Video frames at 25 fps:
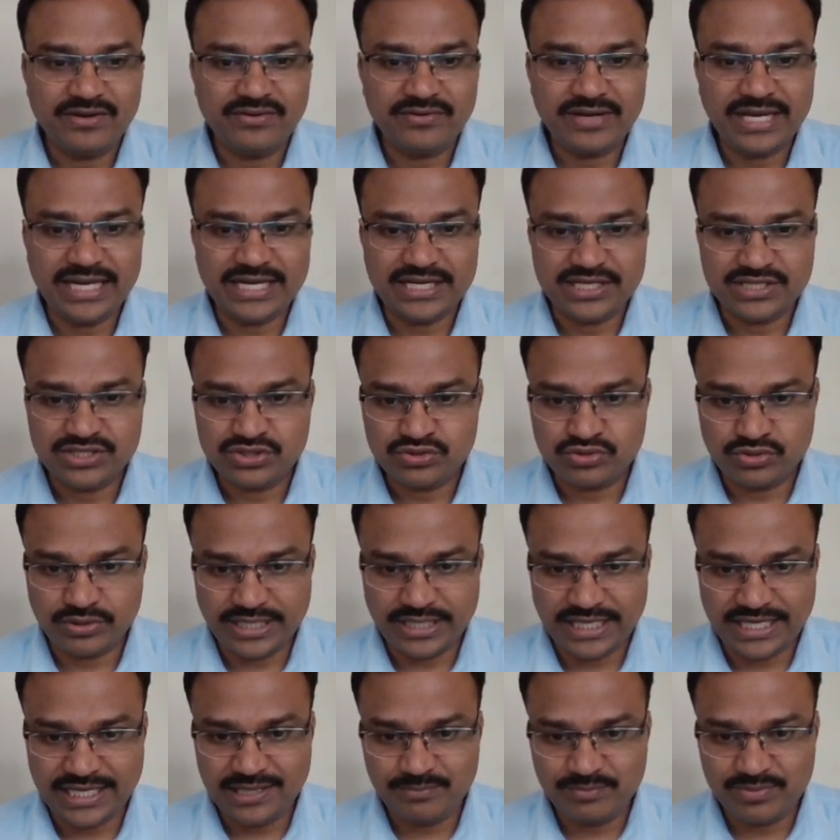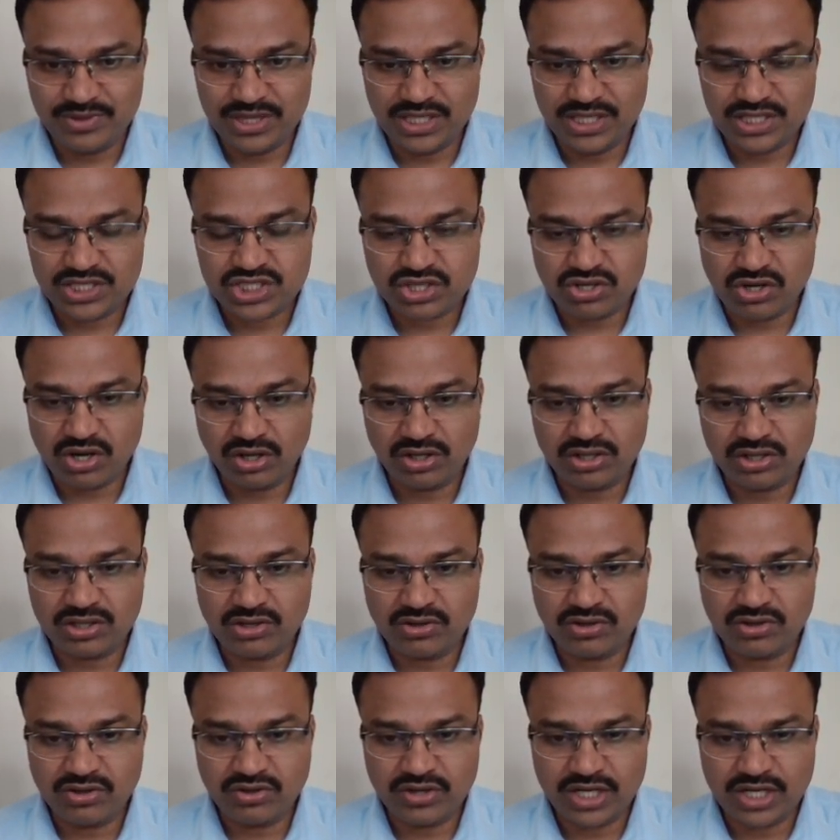Okay, so if the stock
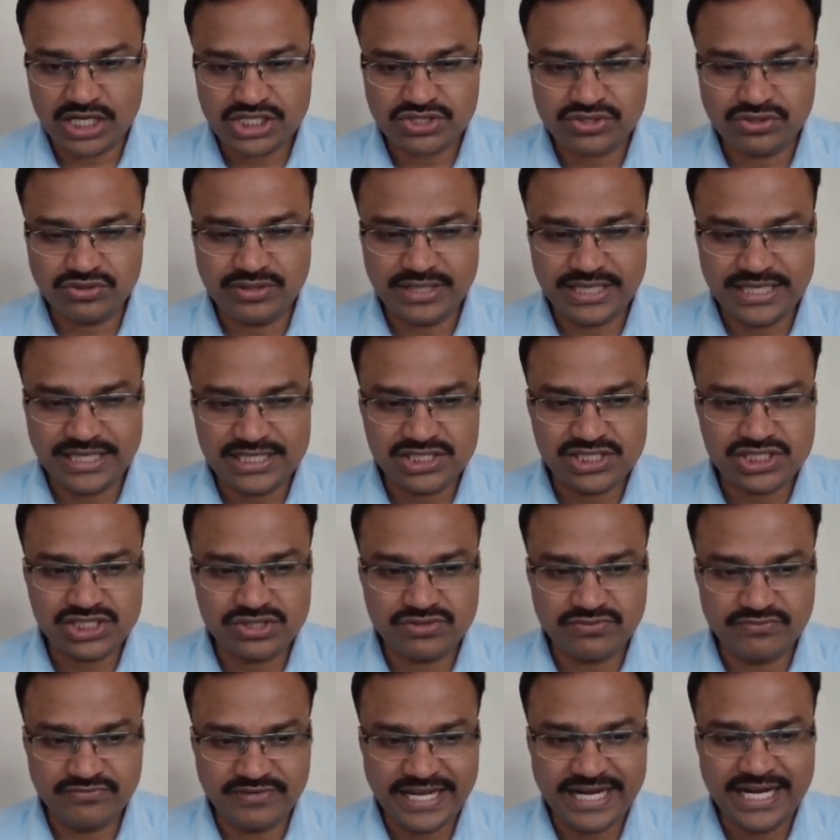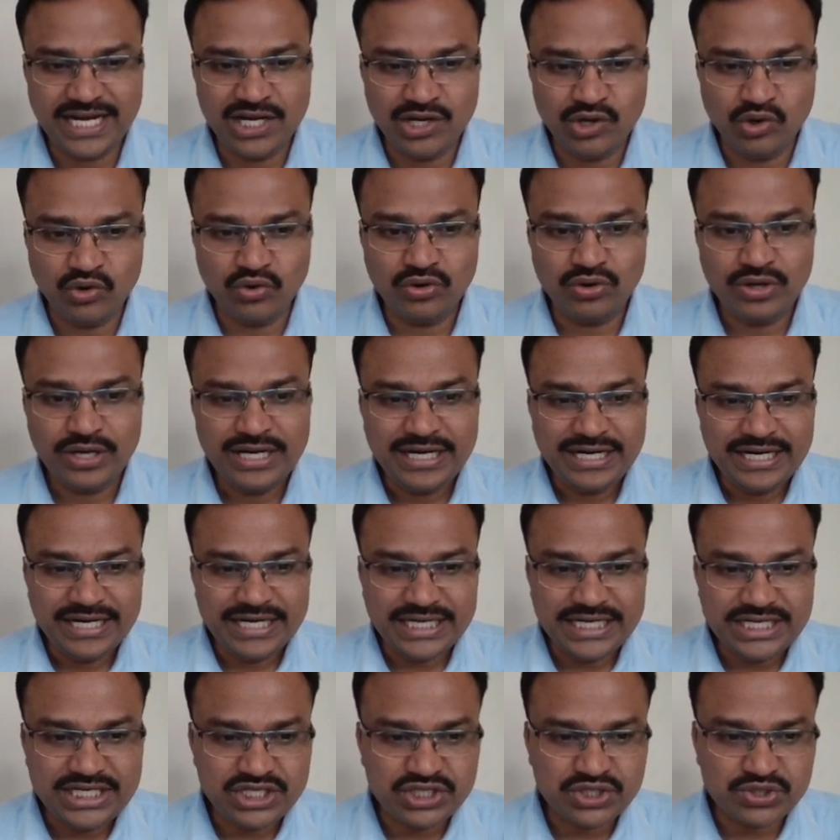turnover ratio is very low,
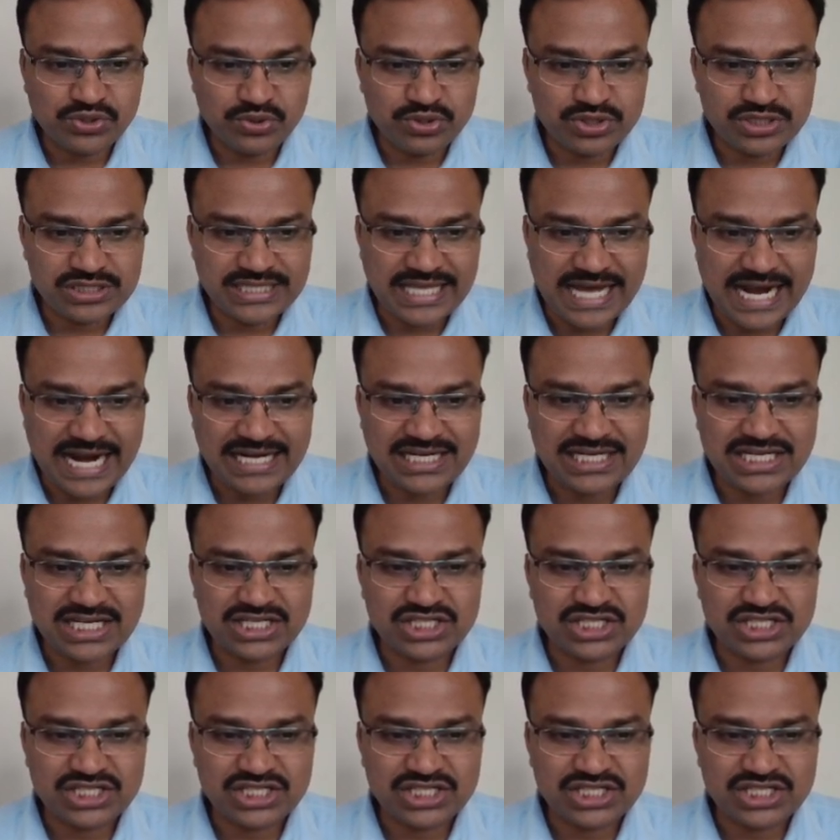it shows that